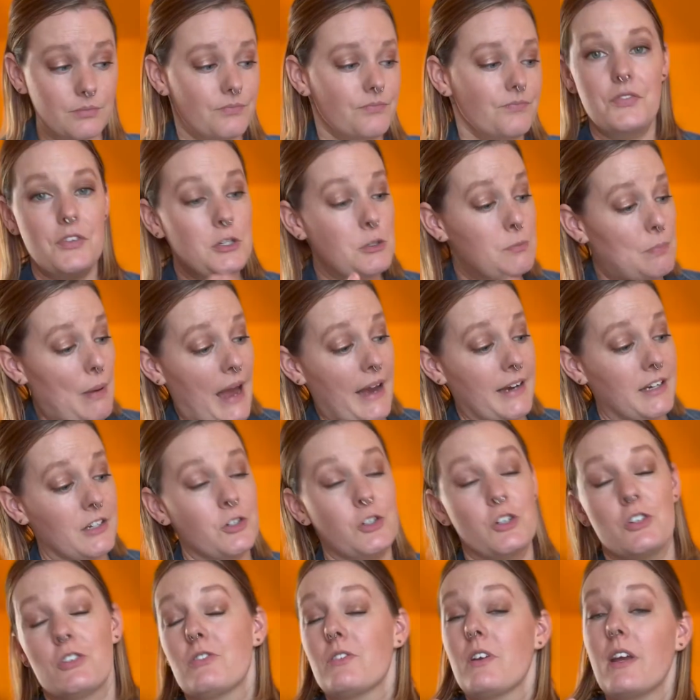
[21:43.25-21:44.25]
This
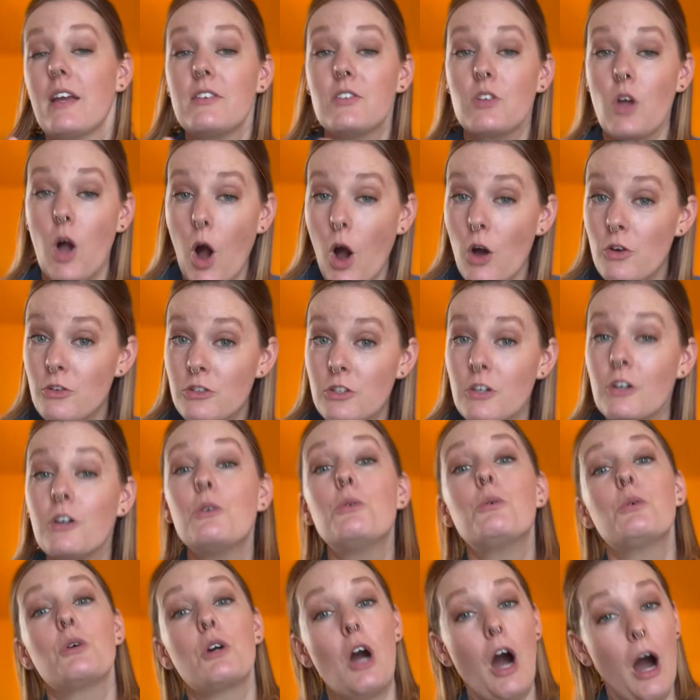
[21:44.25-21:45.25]
packaging is
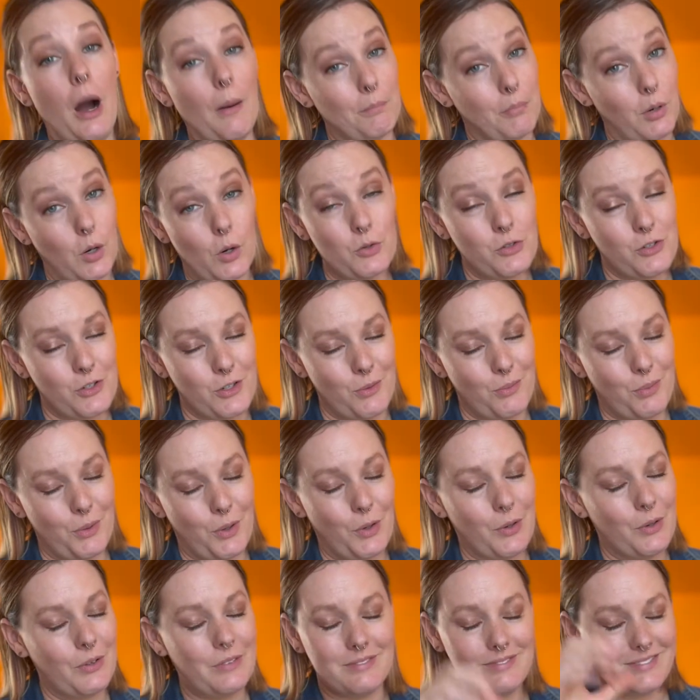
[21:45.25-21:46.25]
also
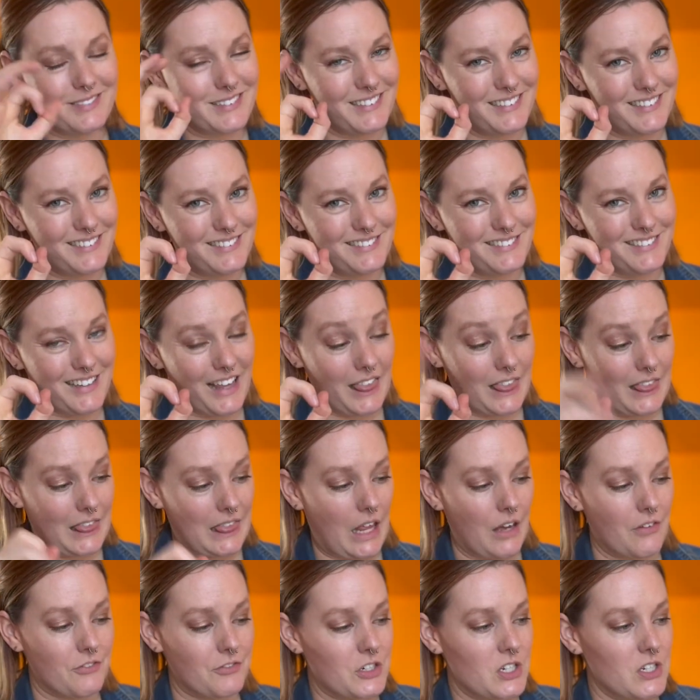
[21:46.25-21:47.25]
compostable.
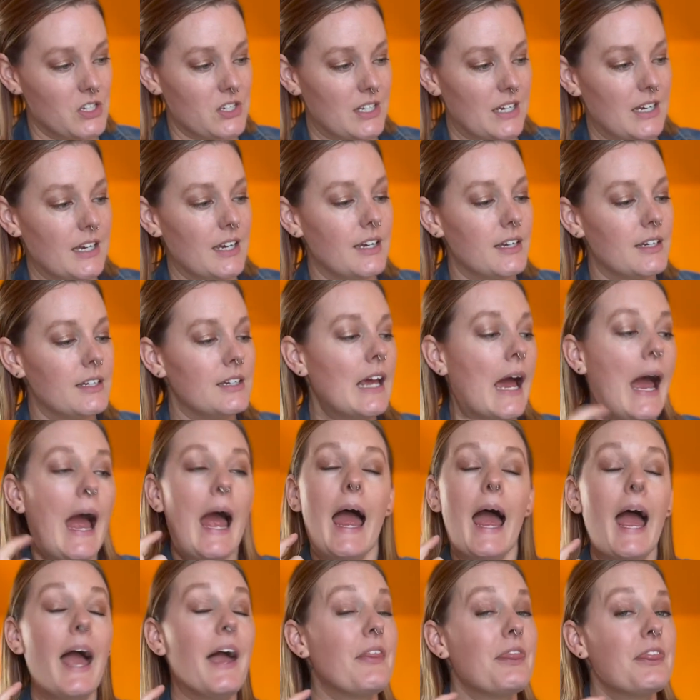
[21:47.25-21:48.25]
Love to see it.
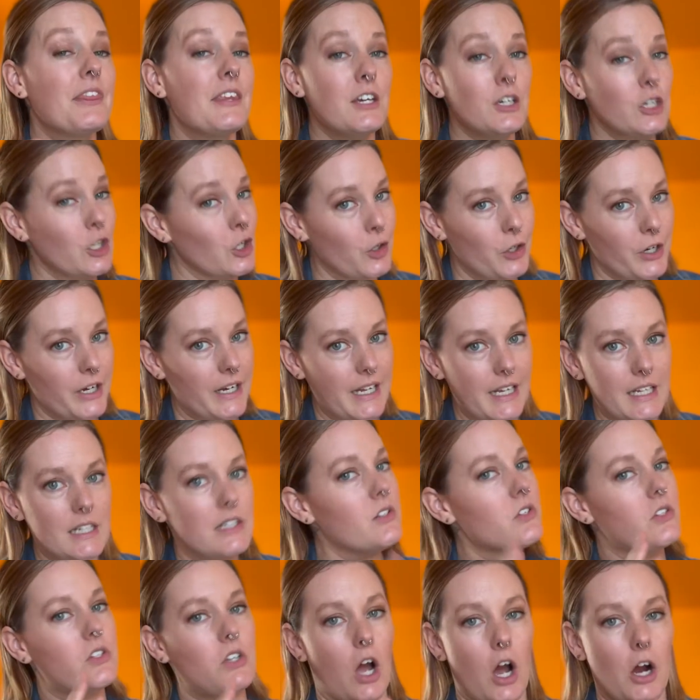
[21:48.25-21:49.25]
And the
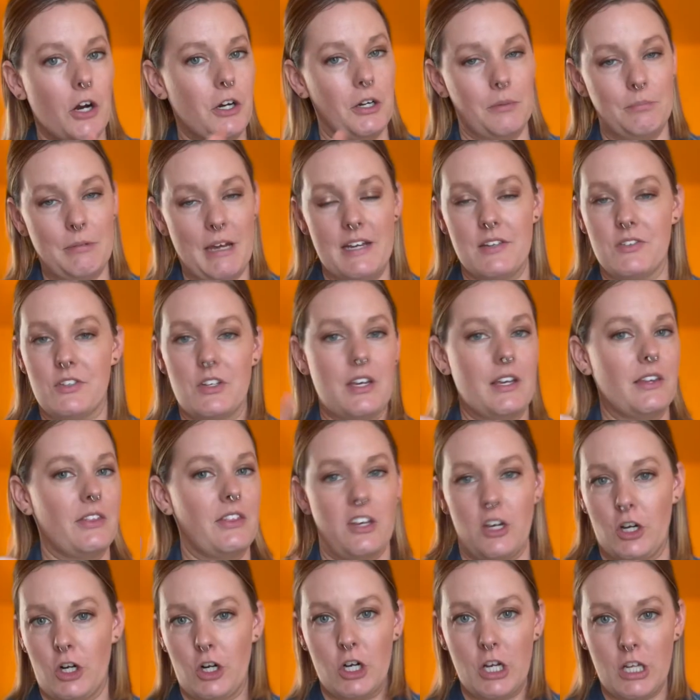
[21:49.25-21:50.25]
ingredients are amazing.
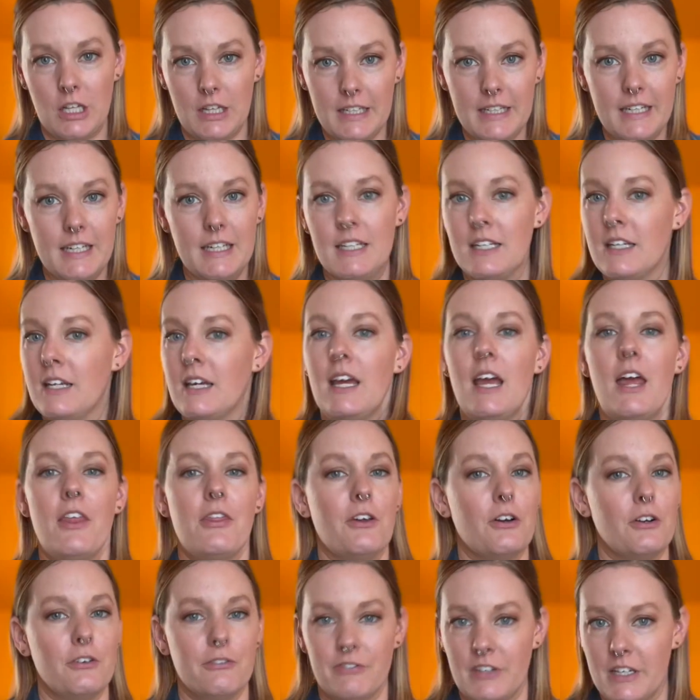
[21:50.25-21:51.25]
They're clean,
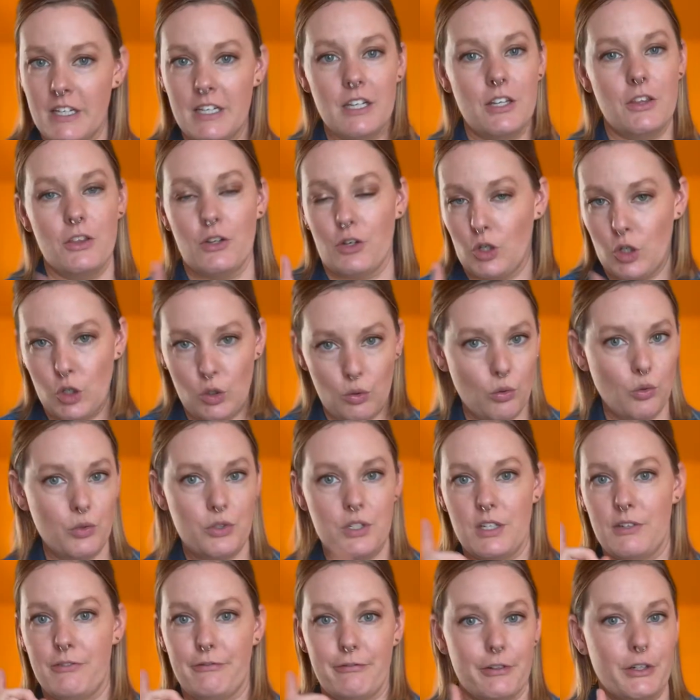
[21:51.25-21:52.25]
they're vegan, they're
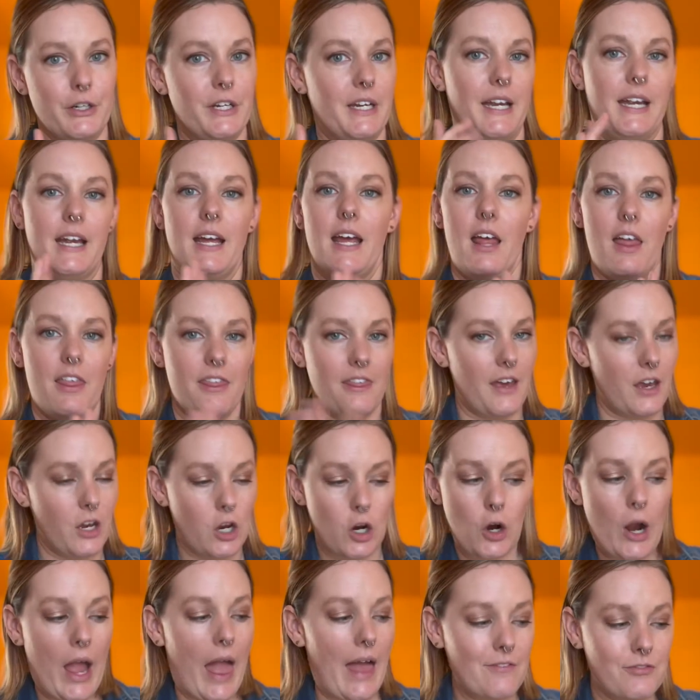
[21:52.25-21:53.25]
cruelty-free. They
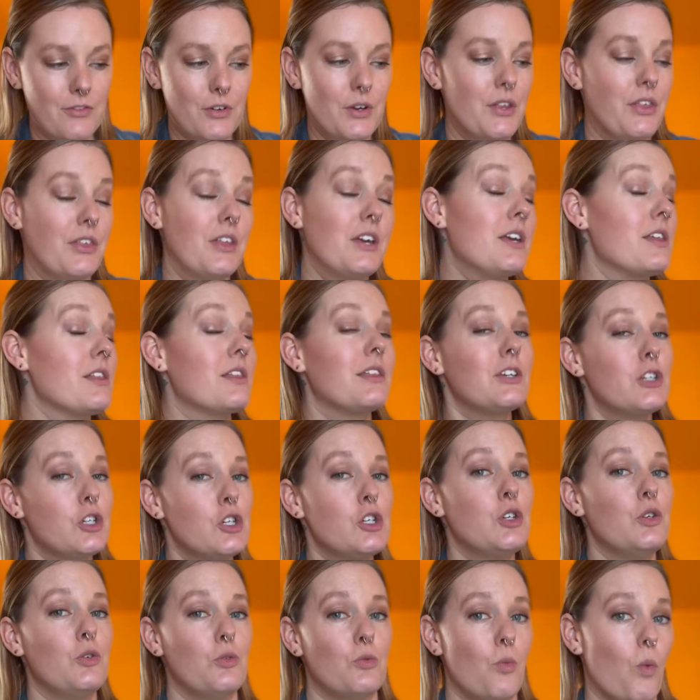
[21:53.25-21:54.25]
are everything that
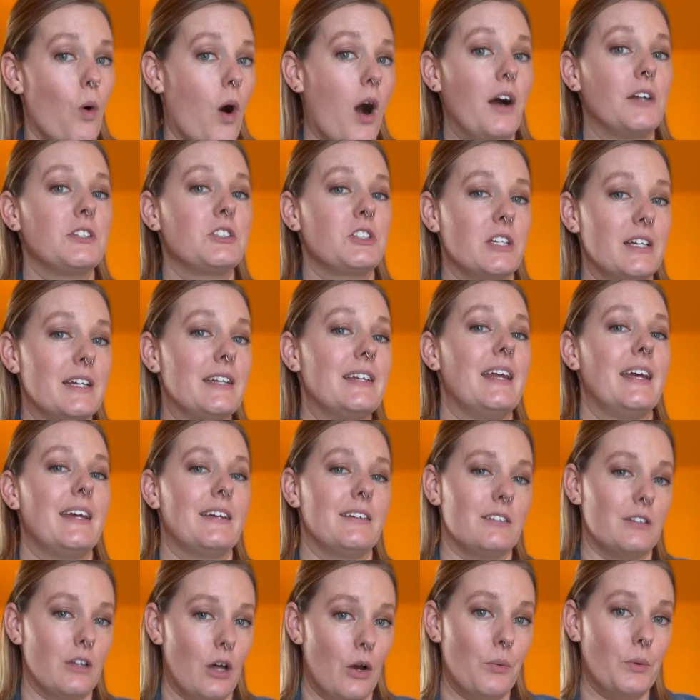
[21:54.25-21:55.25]
you want in a
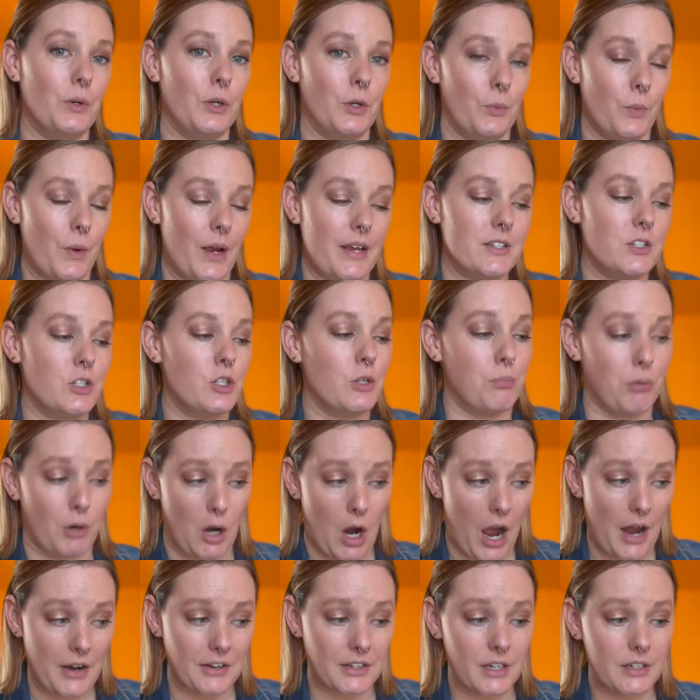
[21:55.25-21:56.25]
lower waste
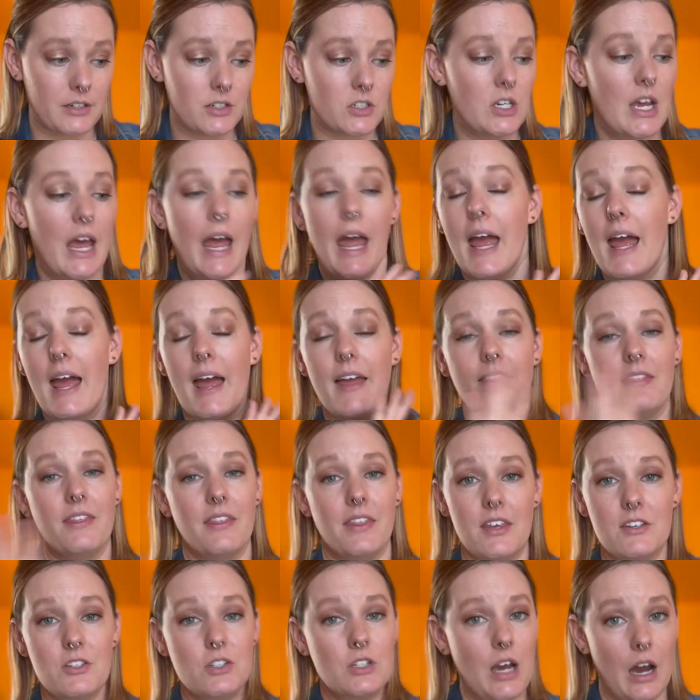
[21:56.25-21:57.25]
product. And
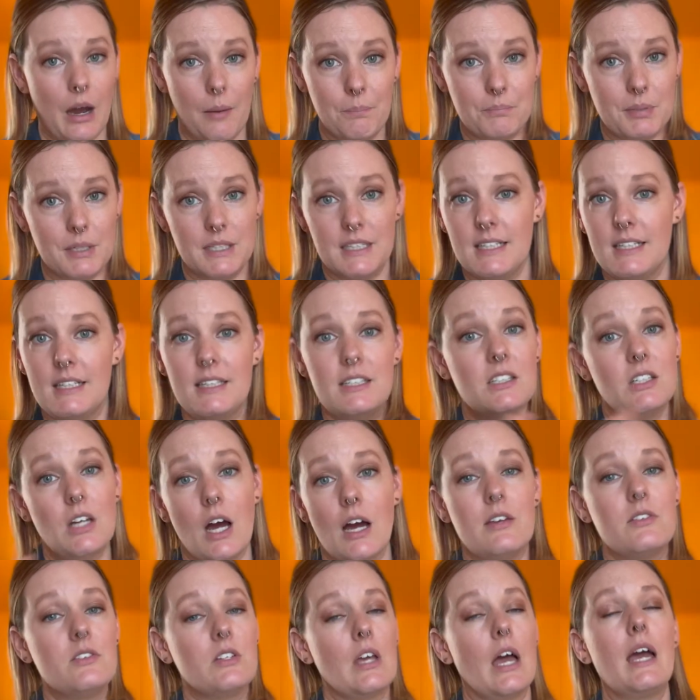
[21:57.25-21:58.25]
this company
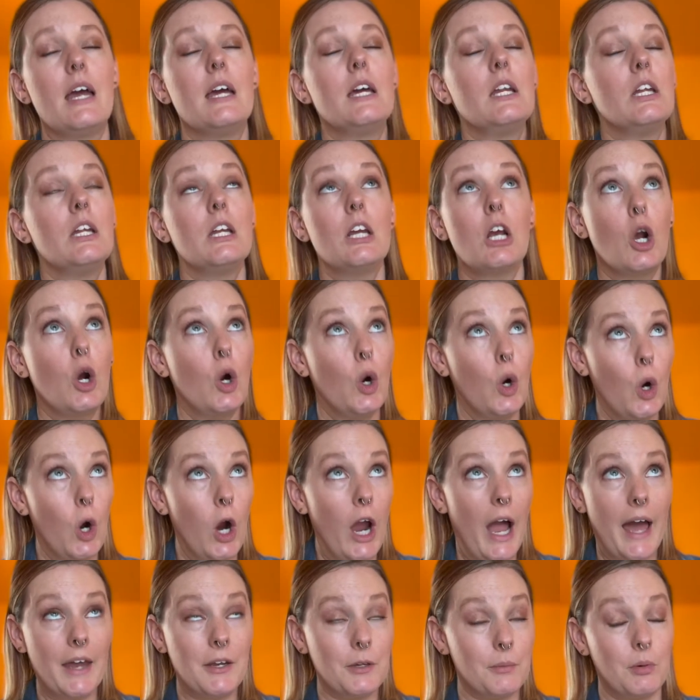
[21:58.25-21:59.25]
does
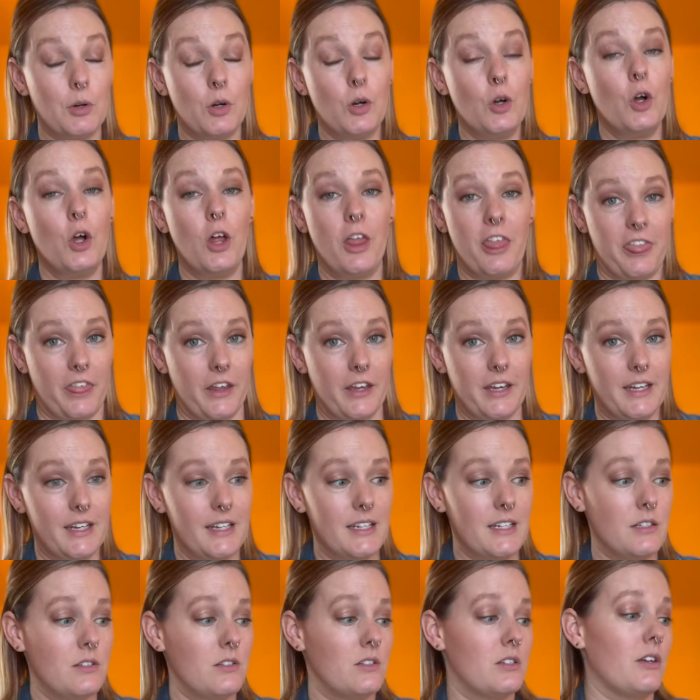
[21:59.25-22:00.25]
incredible
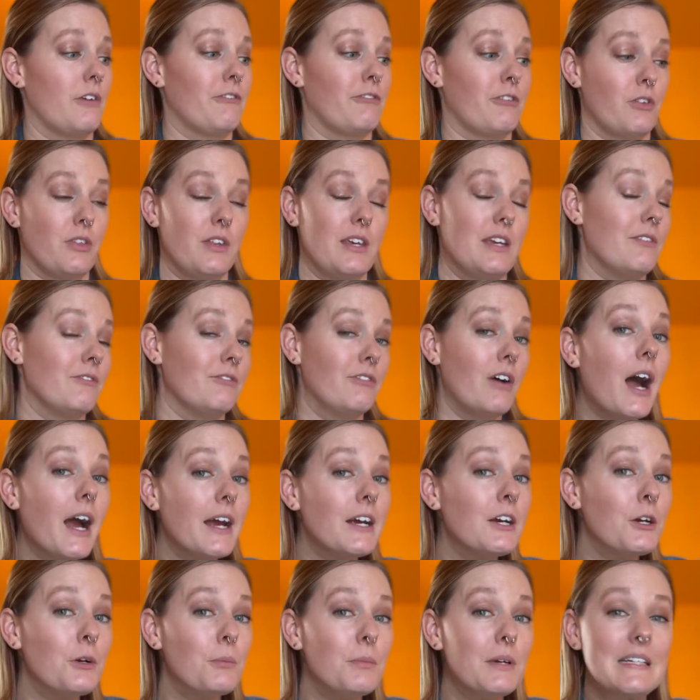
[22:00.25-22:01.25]
things for the
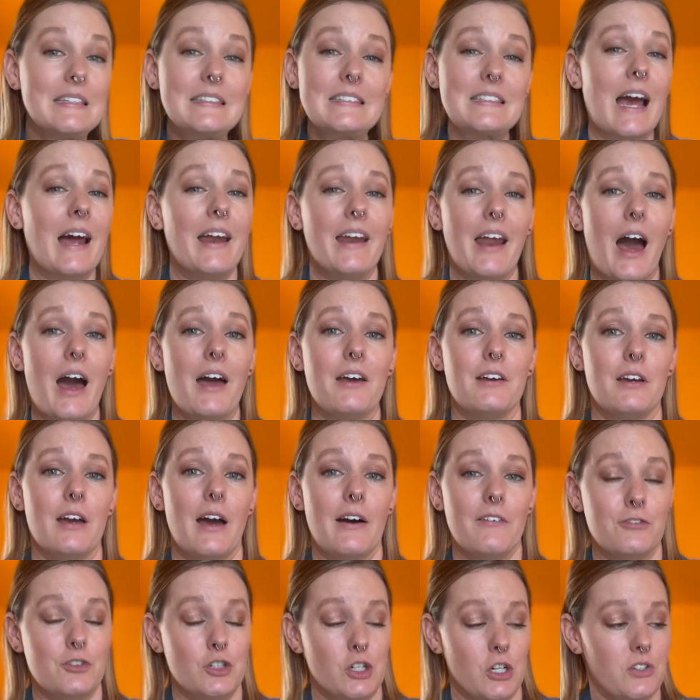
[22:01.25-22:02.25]
environment, and I
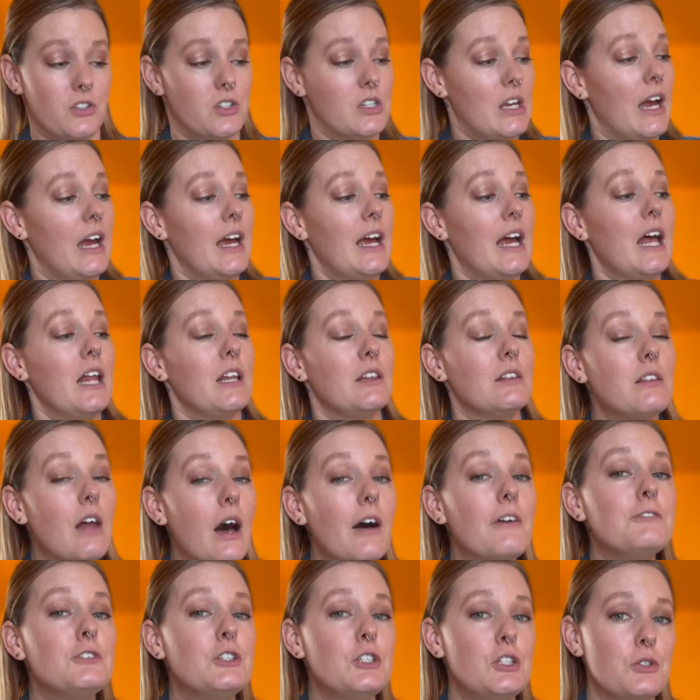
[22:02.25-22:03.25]
have just
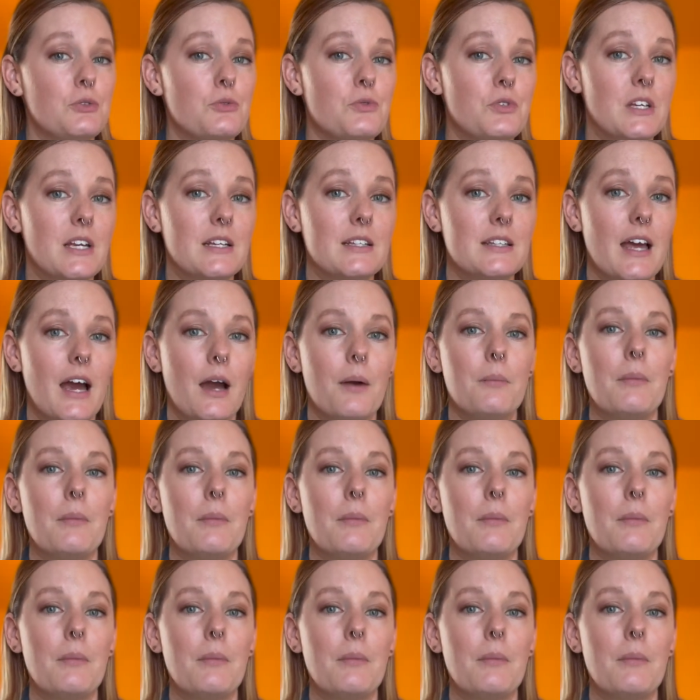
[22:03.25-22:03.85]
loved using them.